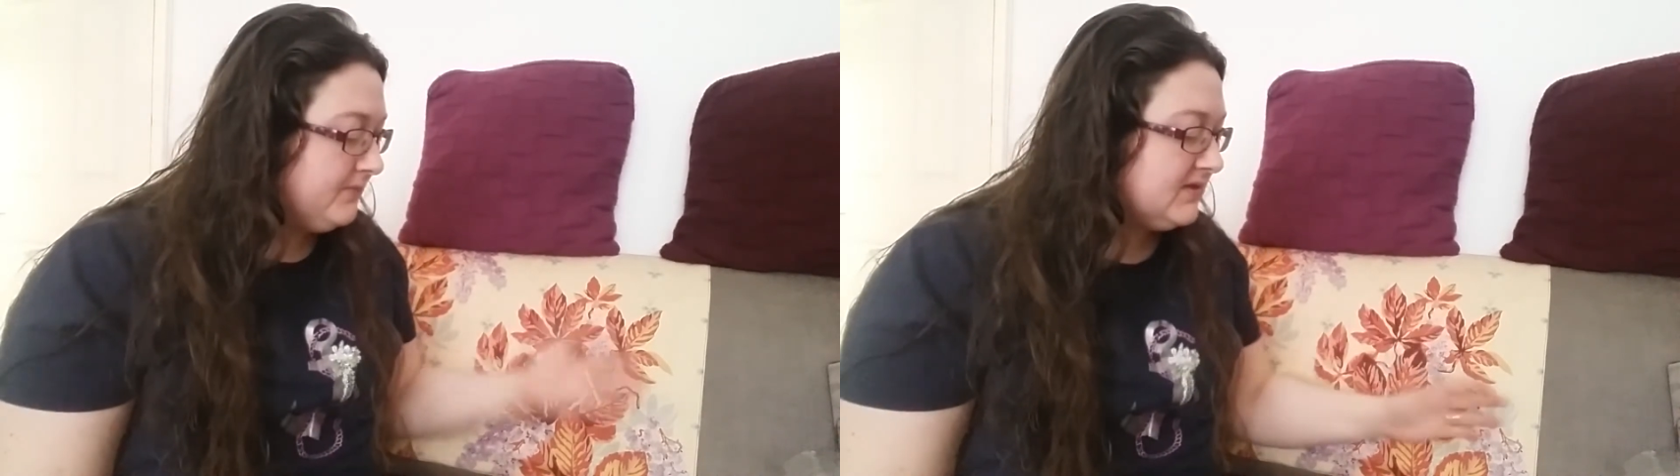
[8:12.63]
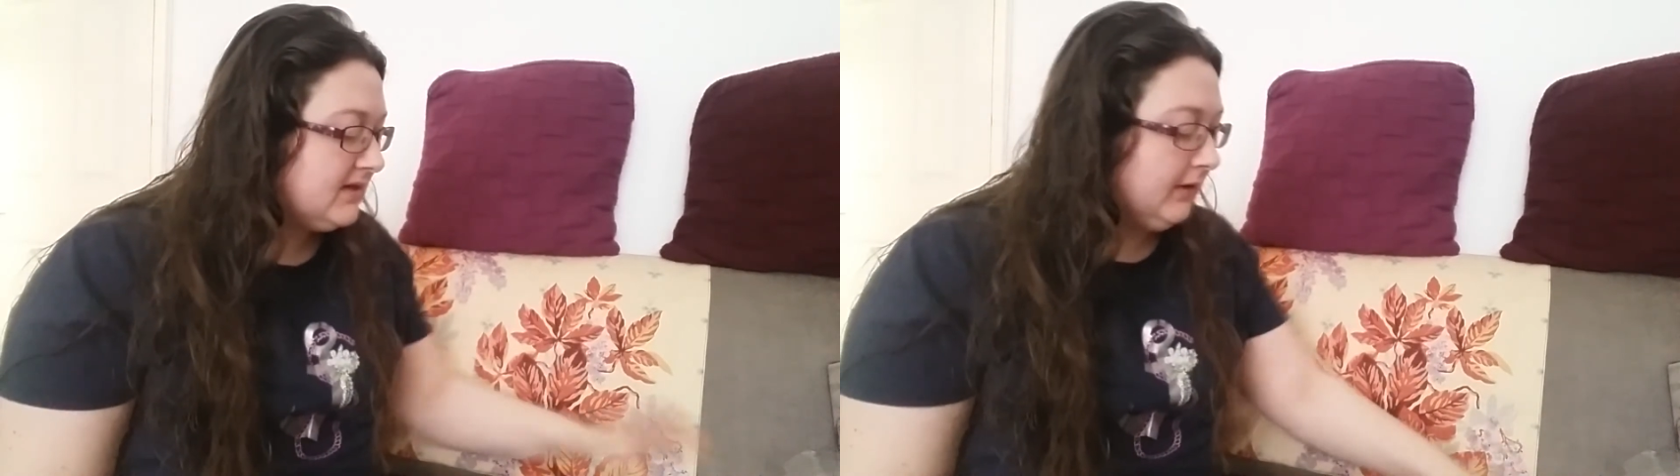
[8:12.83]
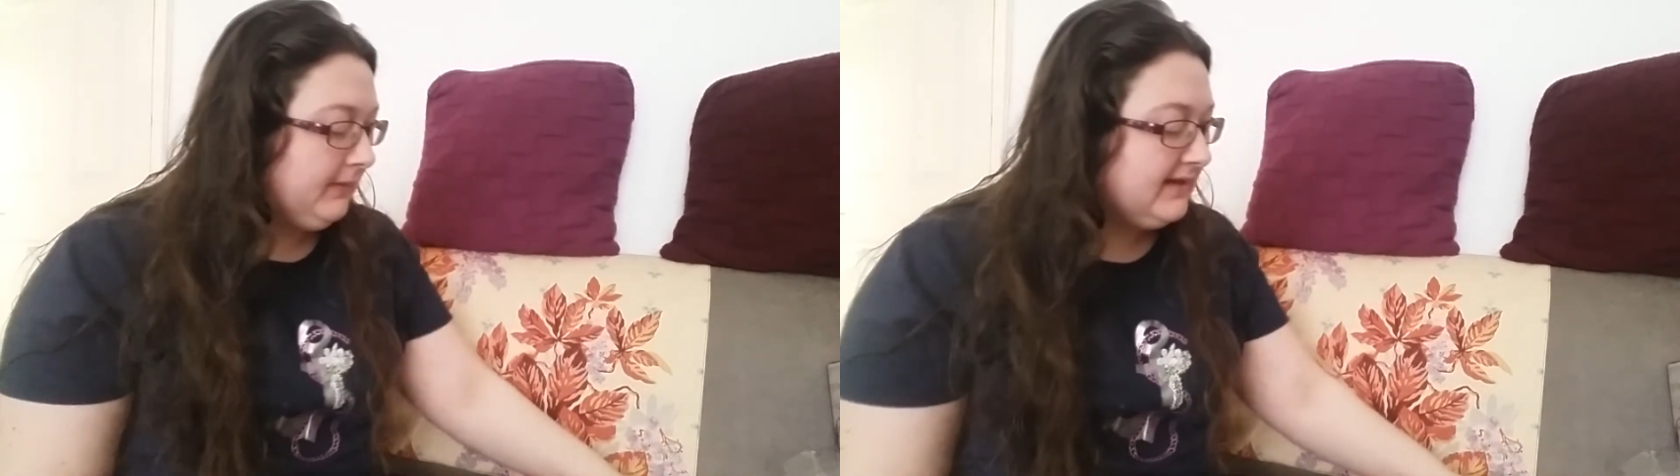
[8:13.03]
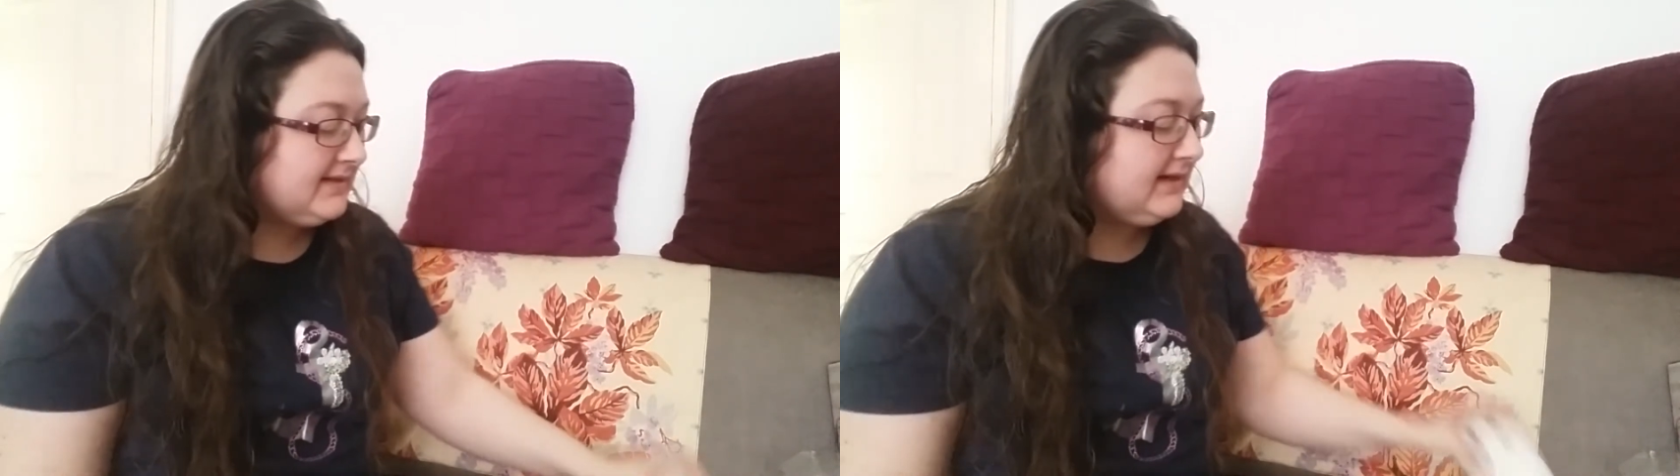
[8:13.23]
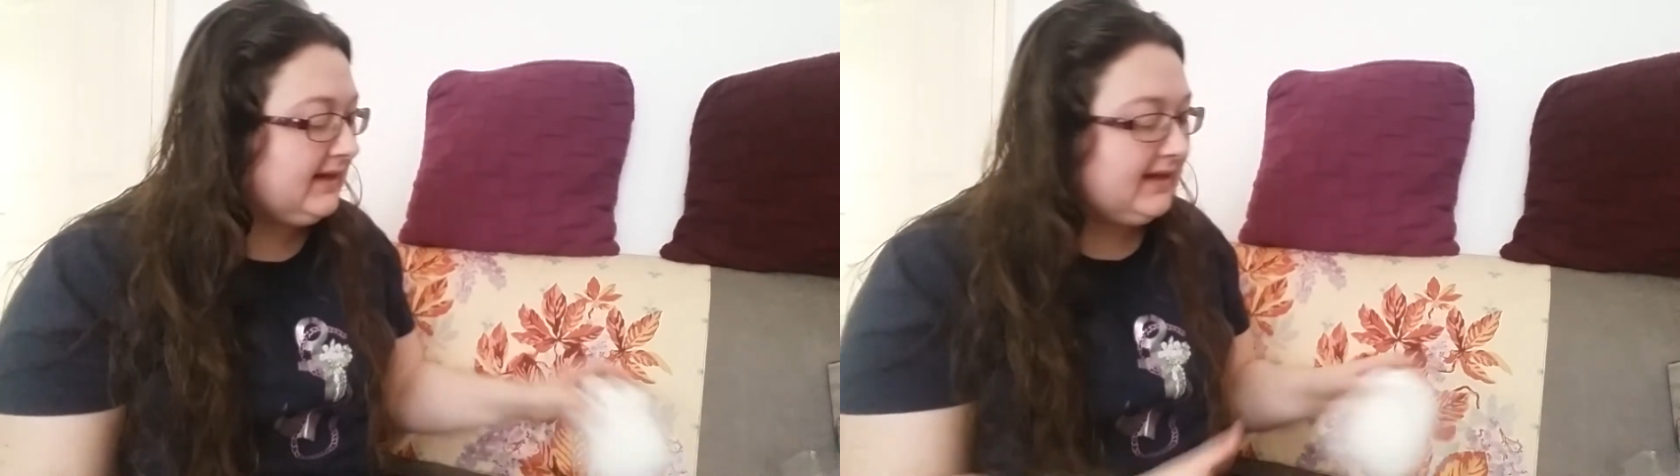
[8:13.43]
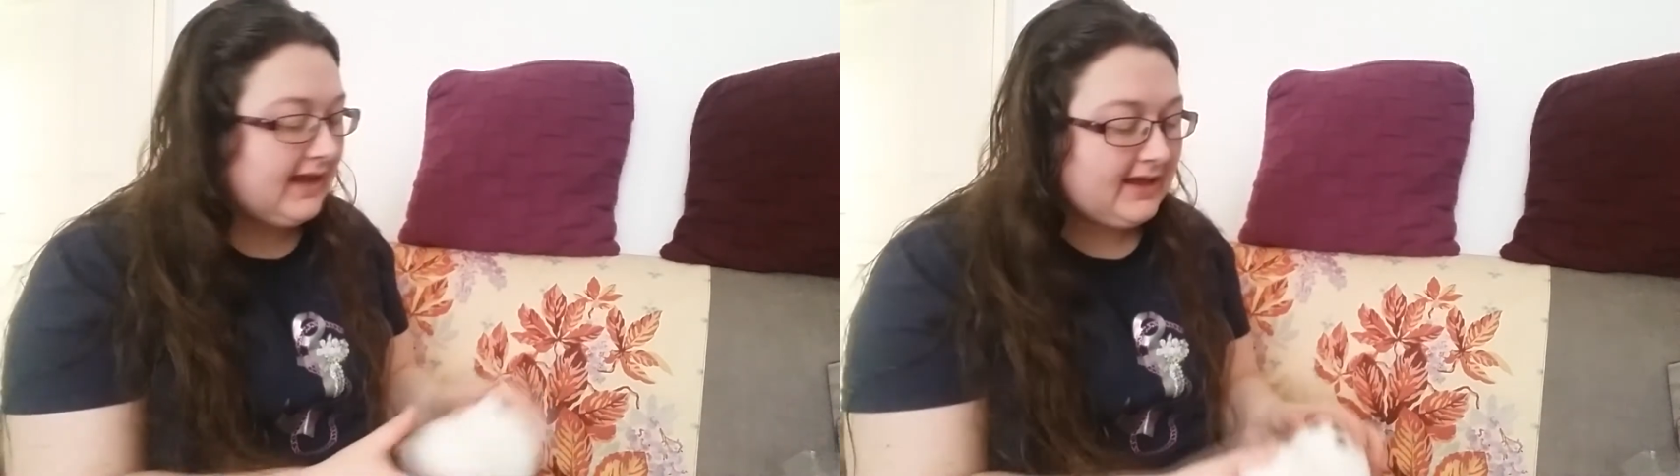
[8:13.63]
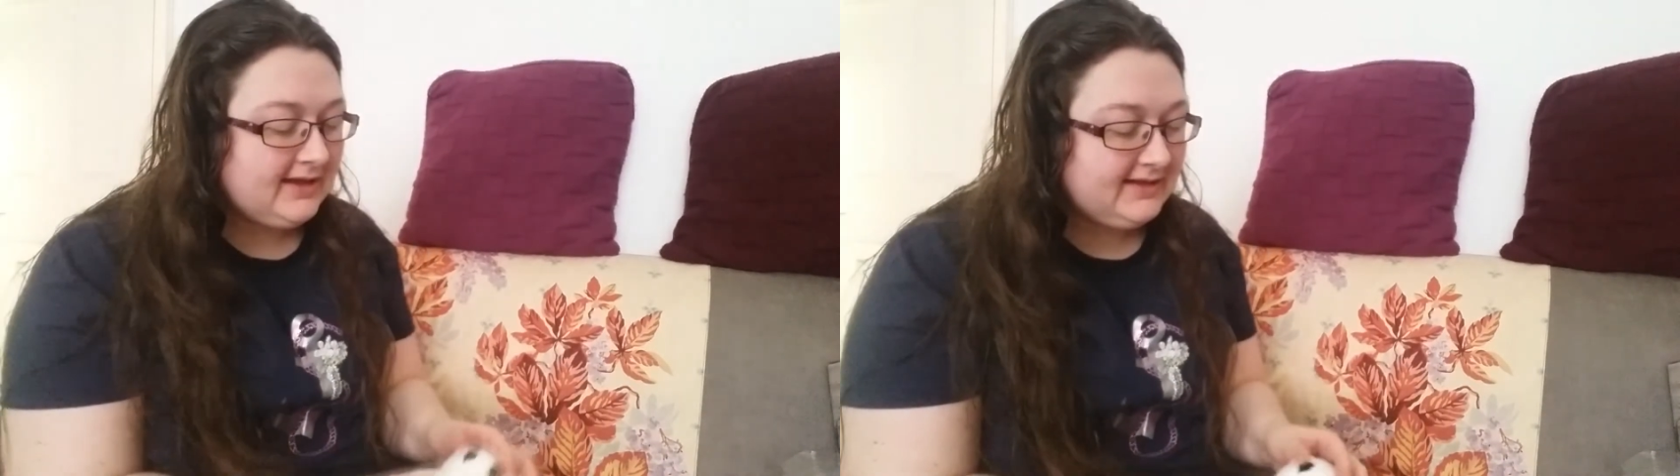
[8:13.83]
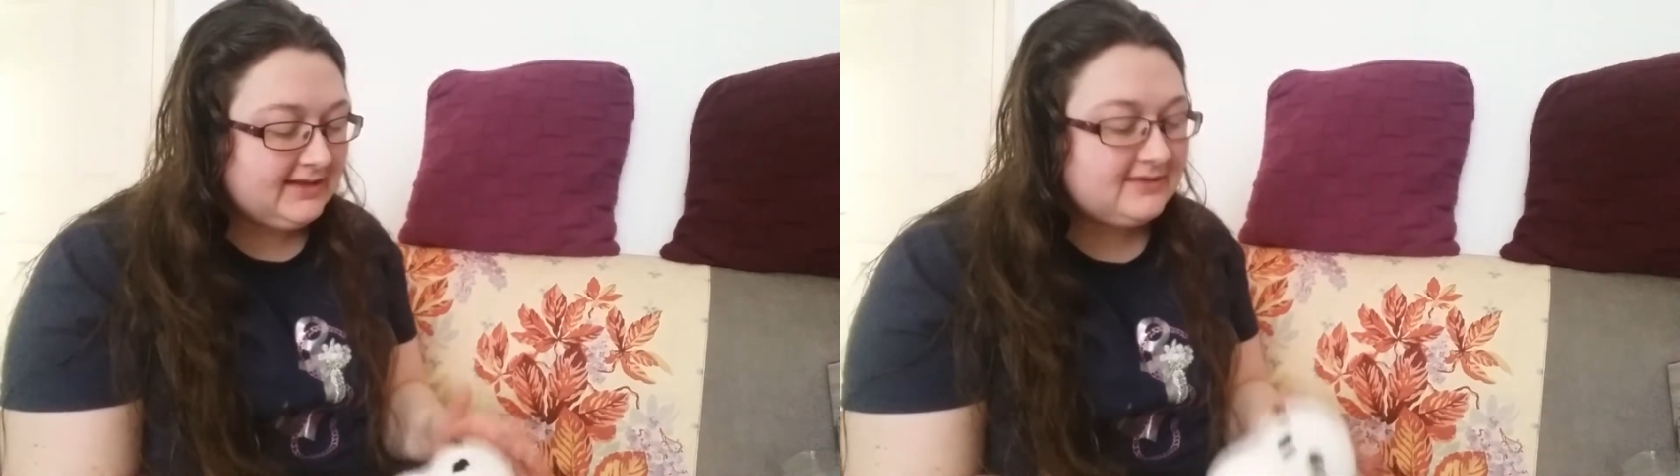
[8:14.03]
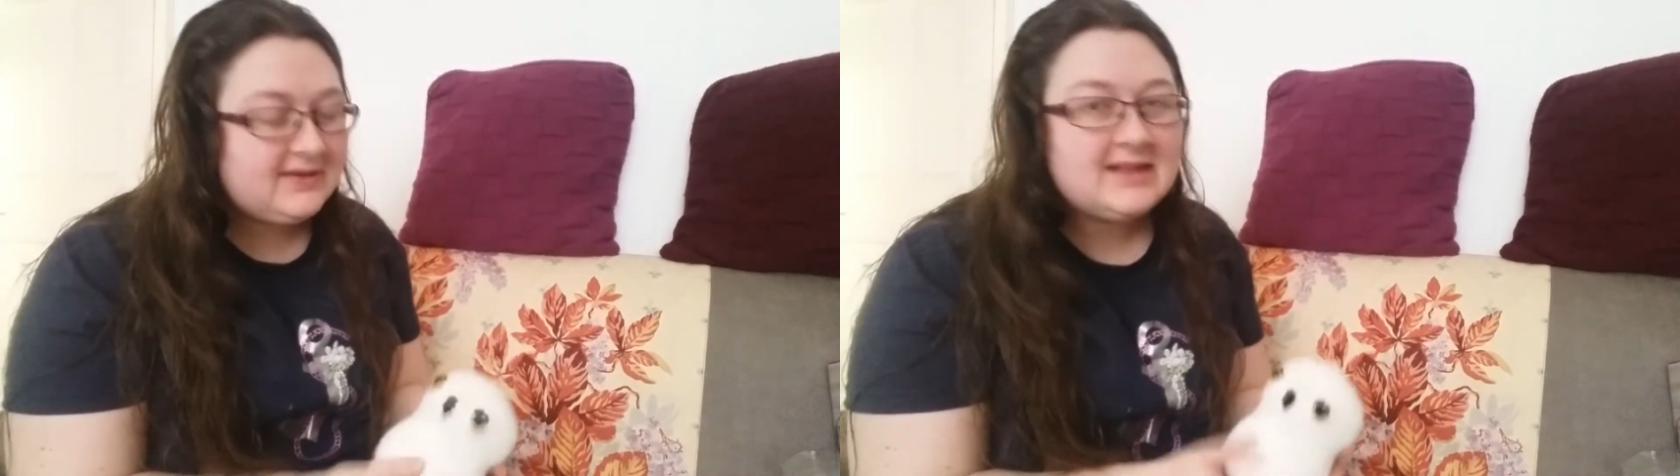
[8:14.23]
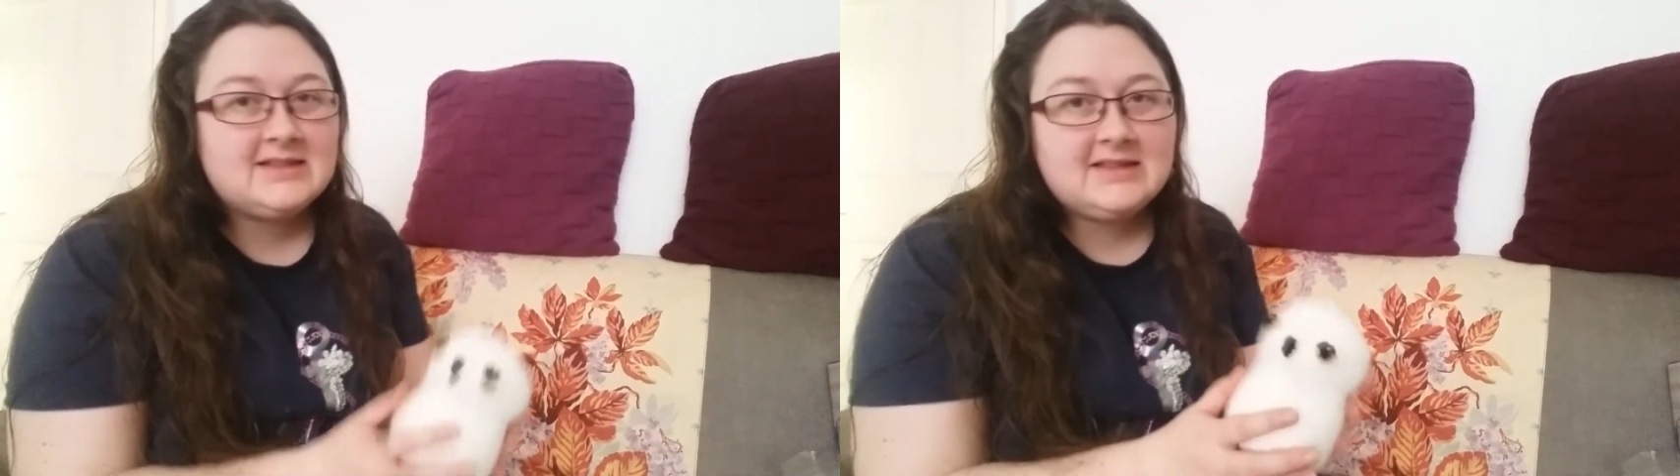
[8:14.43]
So basically at the end of
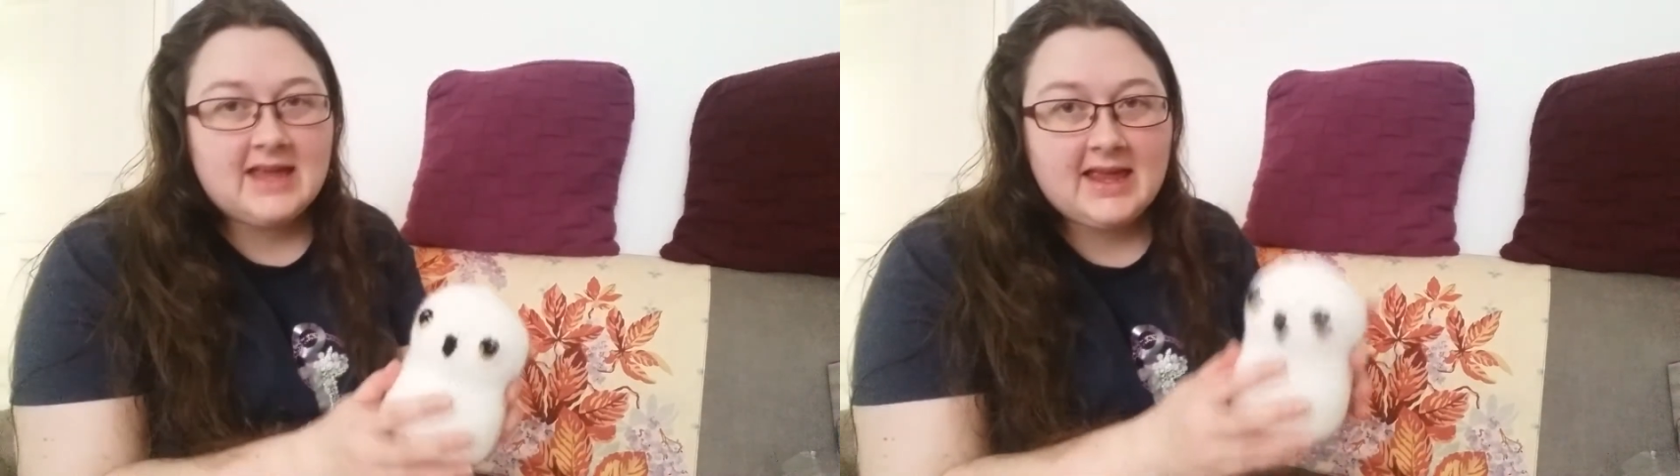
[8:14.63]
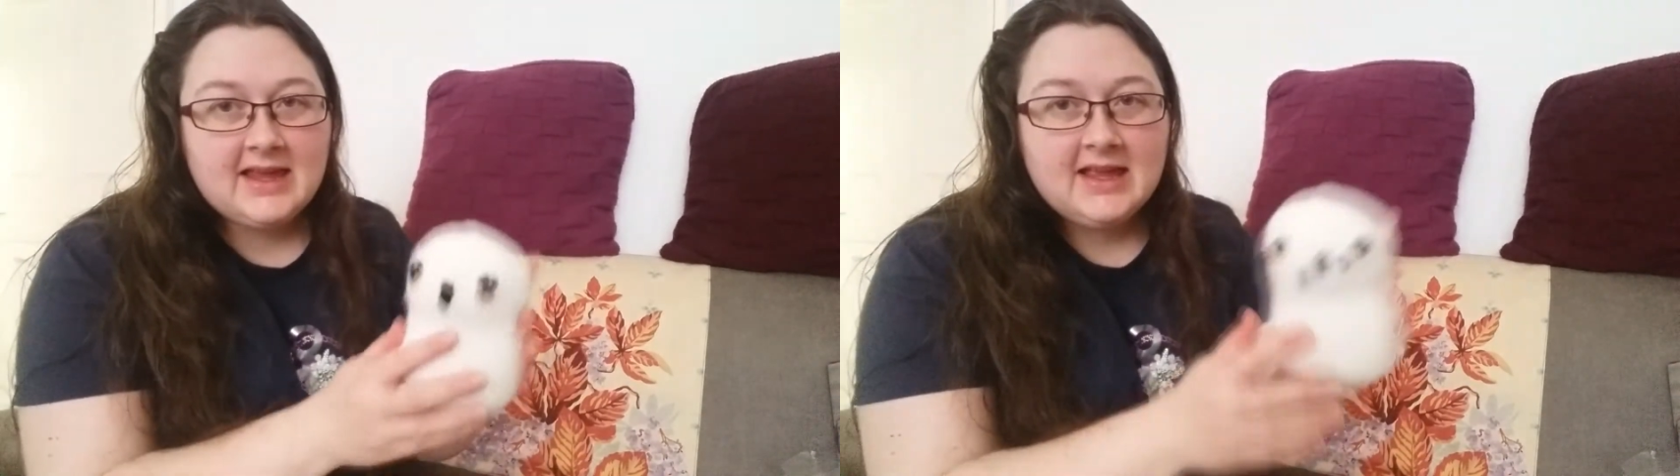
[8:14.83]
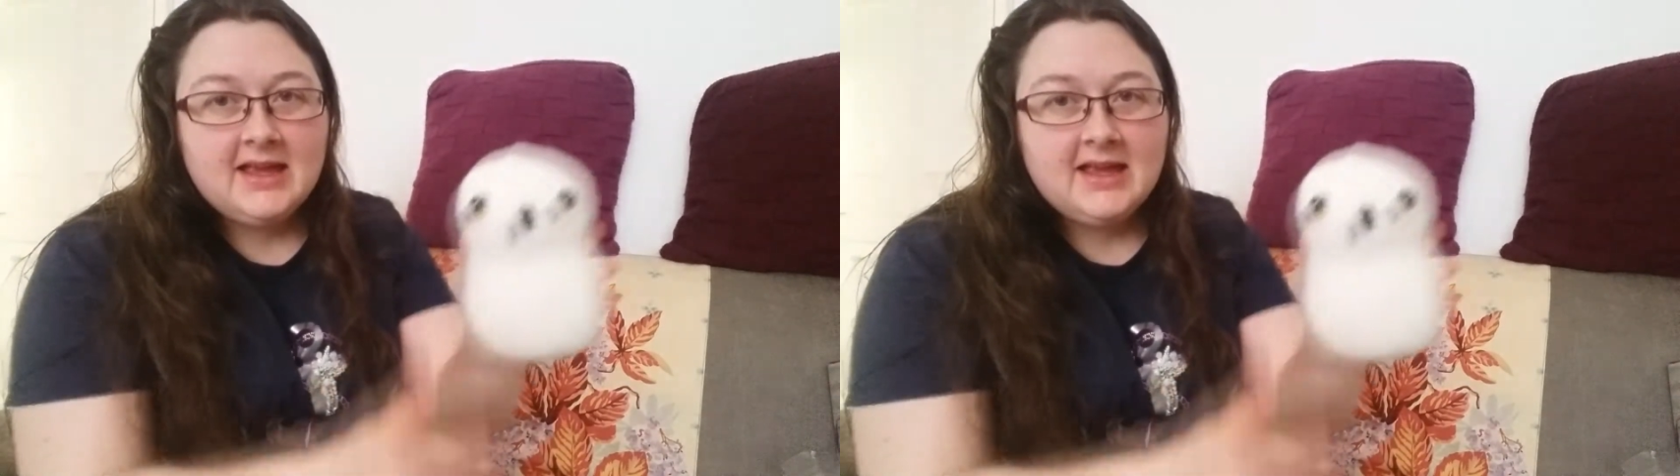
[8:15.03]
yesterday